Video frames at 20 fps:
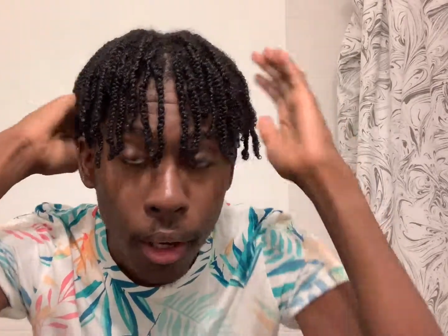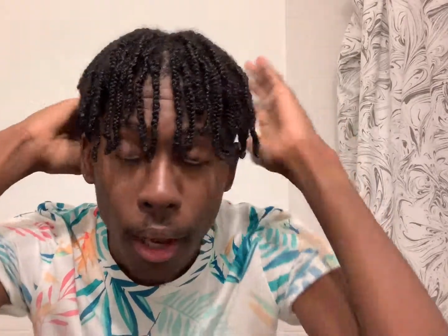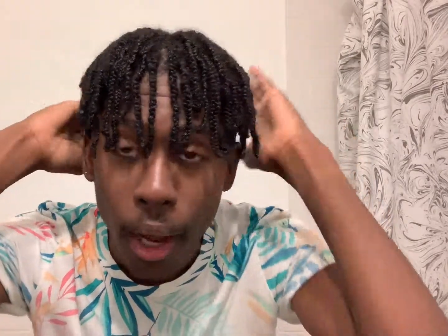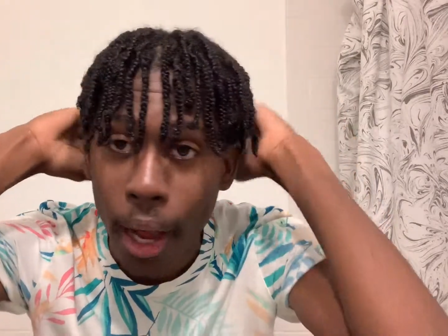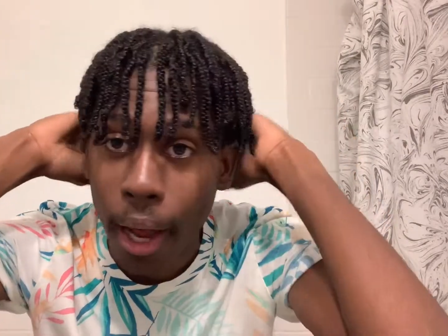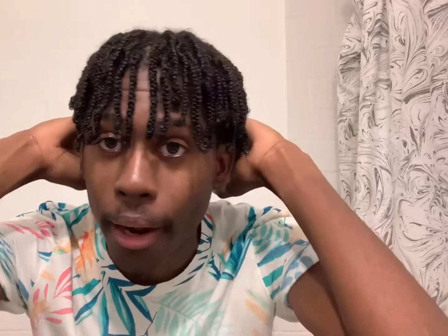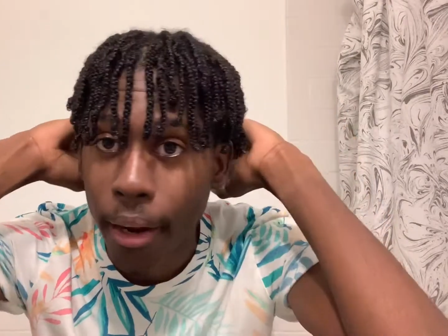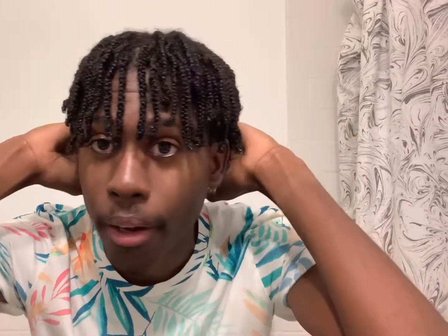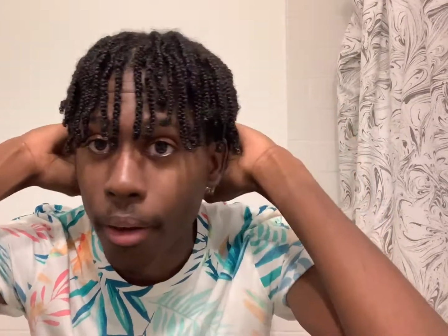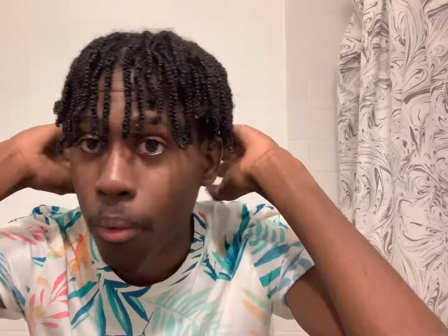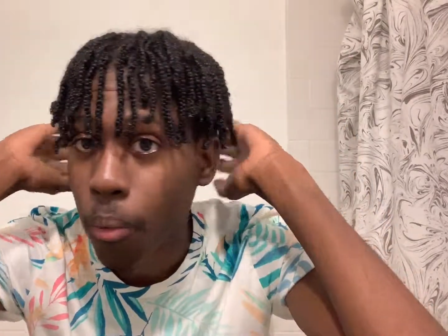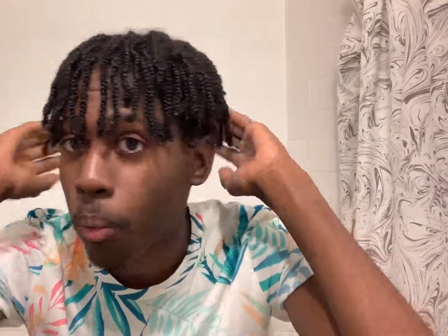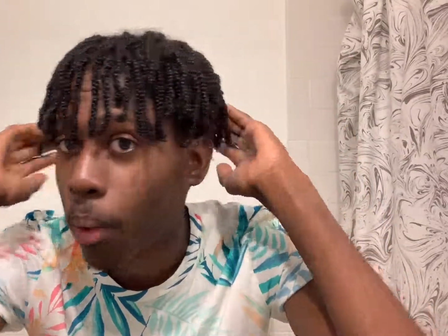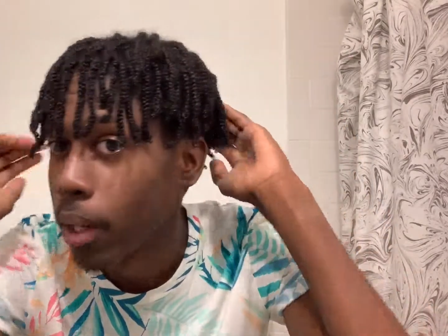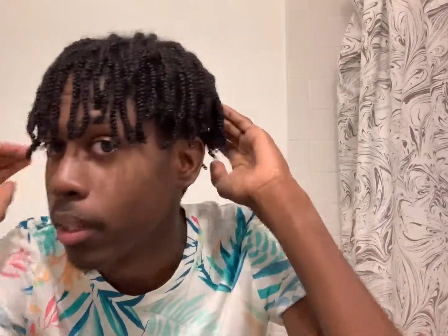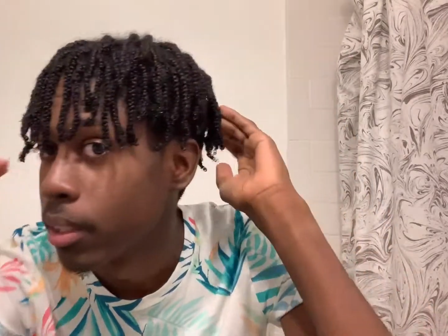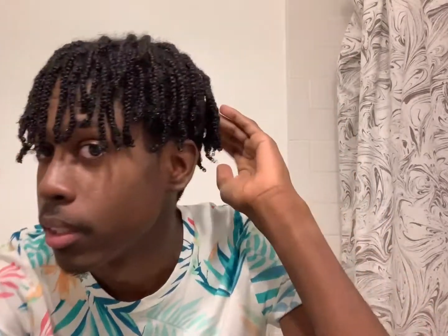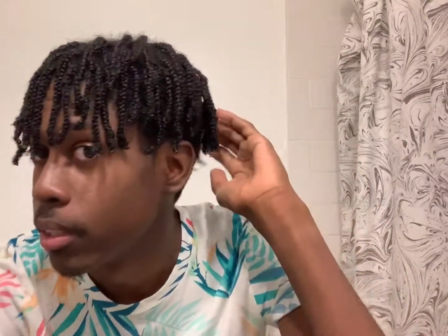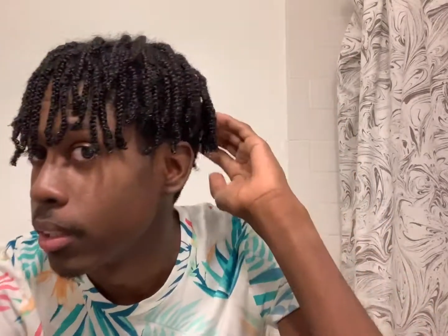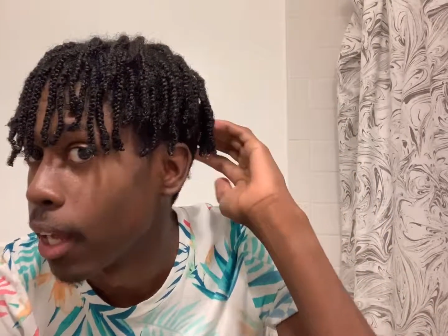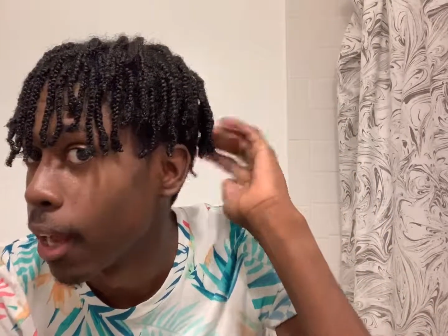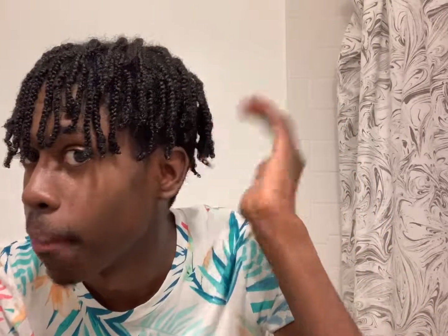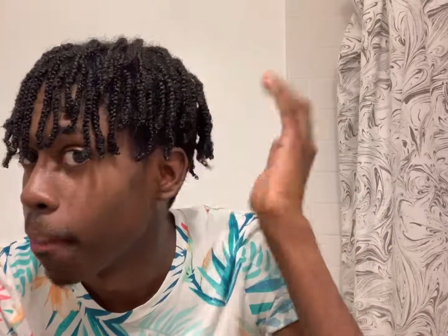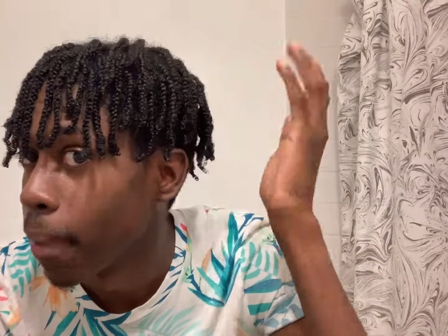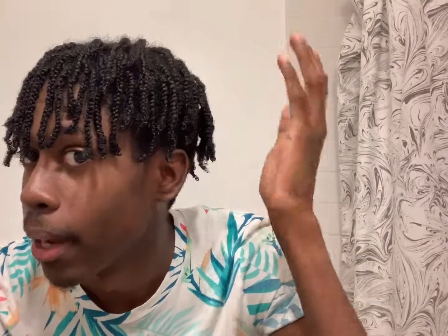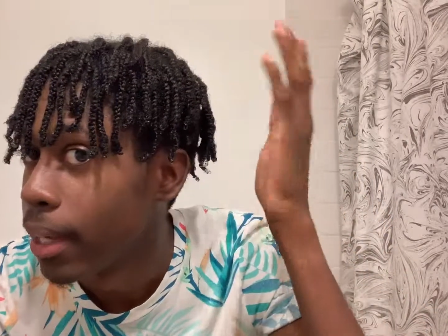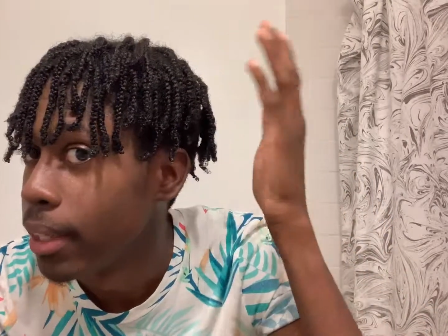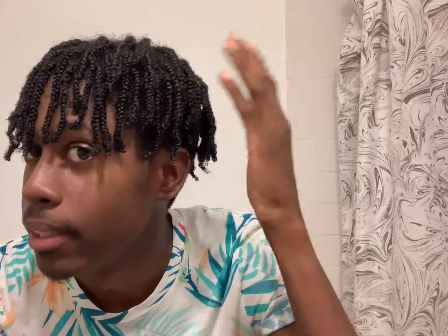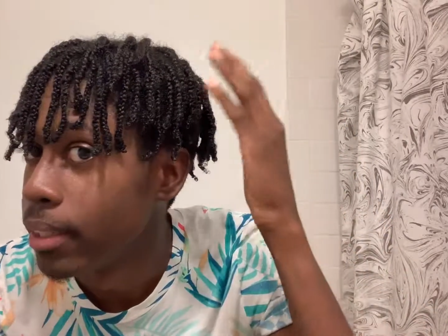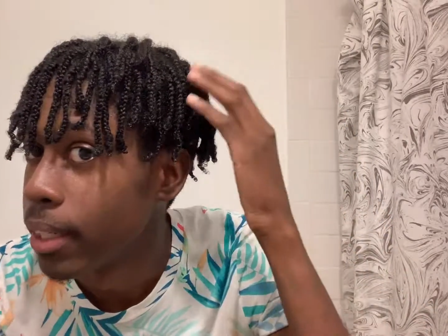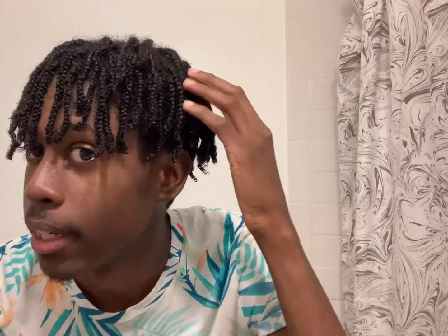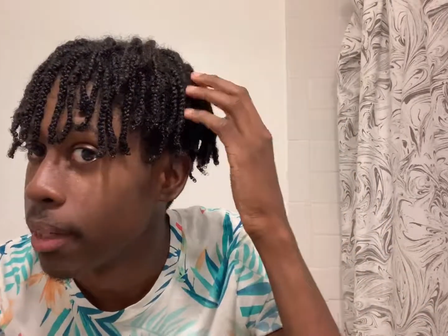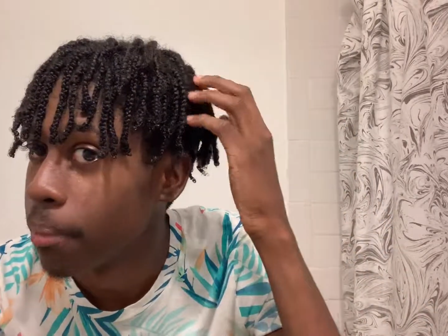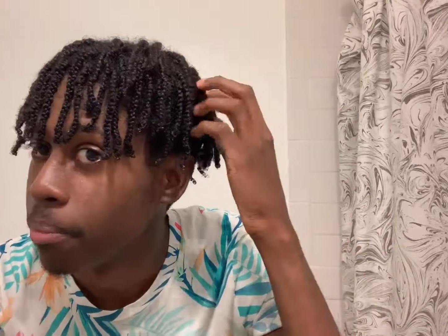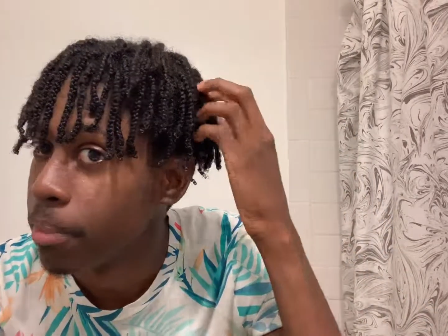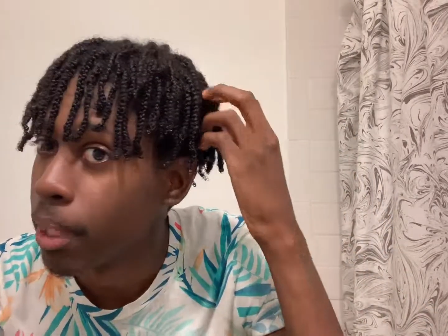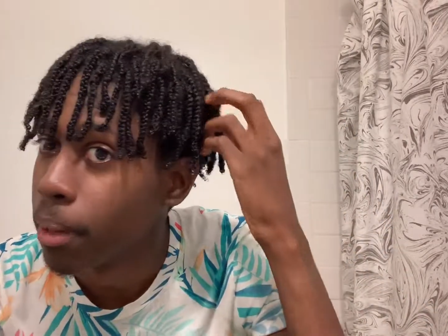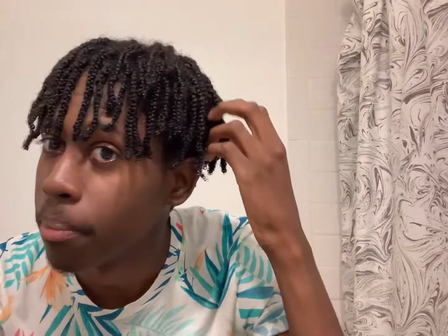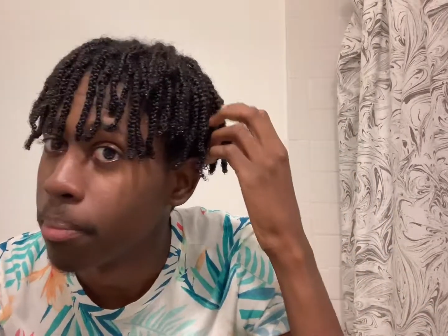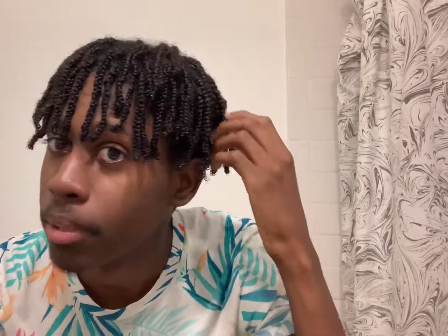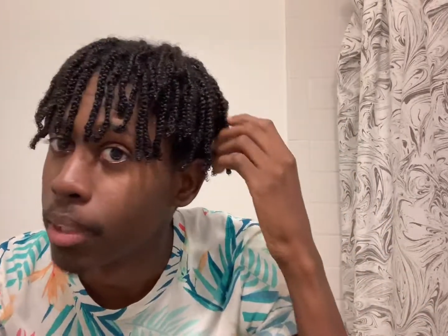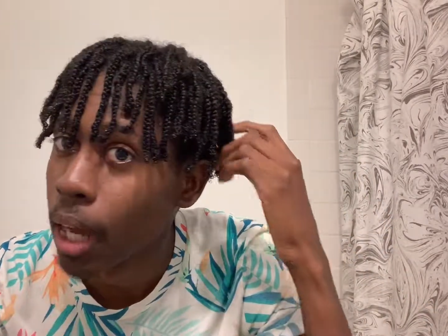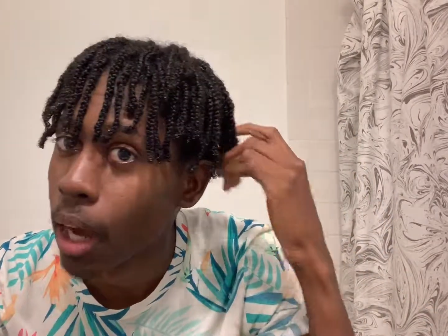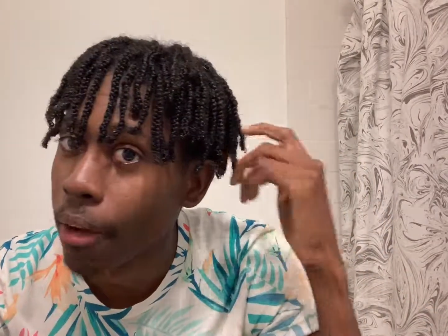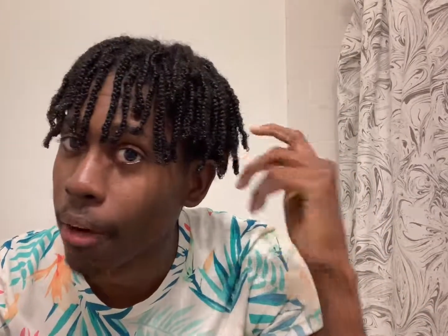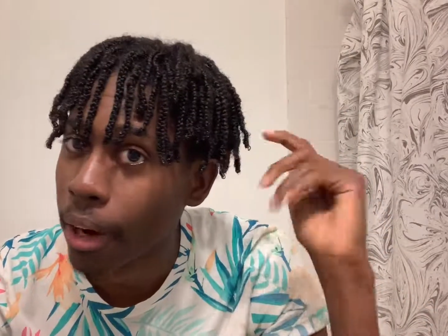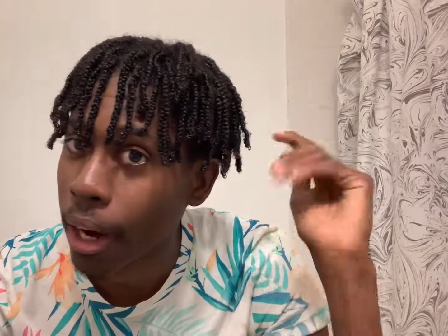And in wetting them, I tamed them down